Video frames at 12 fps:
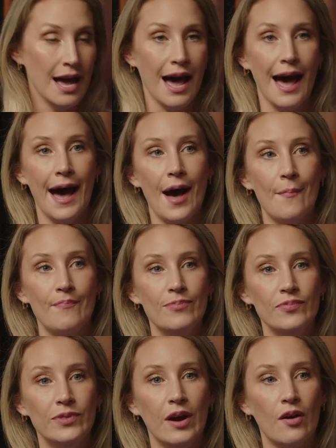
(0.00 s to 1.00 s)

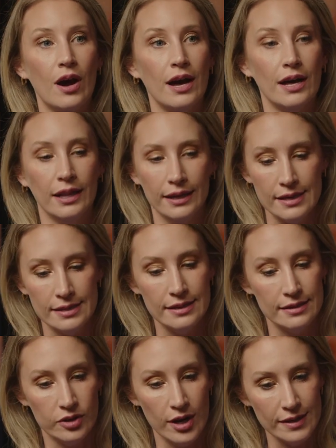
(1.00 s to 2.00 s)
Um, there are, like I
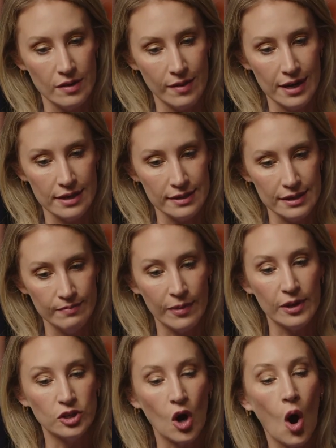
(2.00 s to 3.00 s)
said, strengths and weaknesses, but
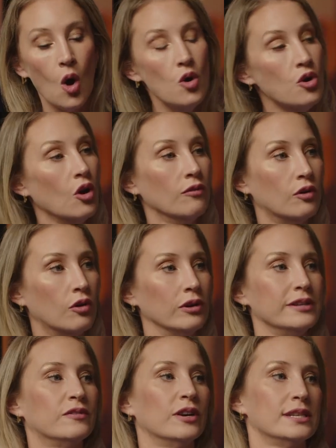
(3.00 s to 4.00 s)
the tone overall
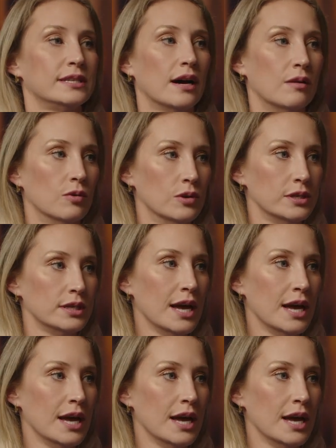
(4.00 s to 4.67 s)
is very Star Wars.